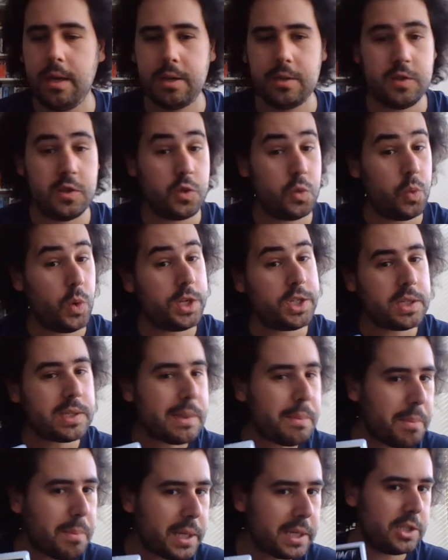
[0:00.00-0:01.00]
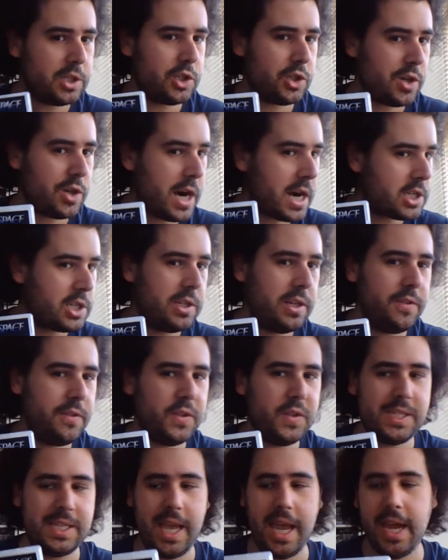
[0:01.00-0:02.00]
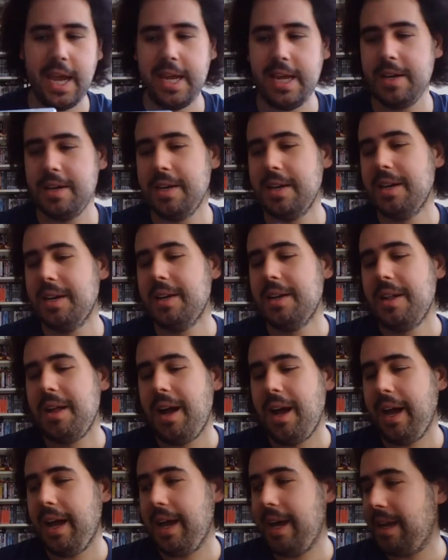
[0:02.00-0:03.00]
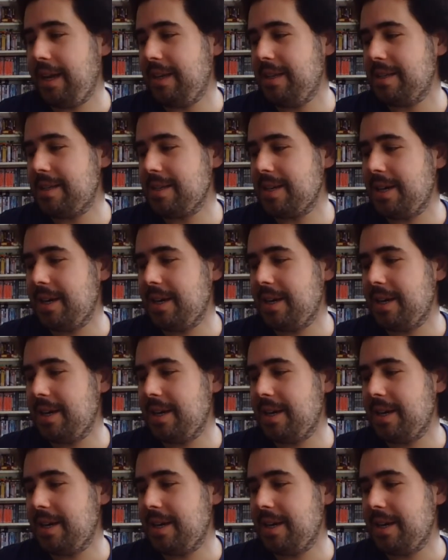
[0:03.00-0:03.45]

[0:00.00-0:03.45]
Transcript: The Switch is a big distraction, I have to say. And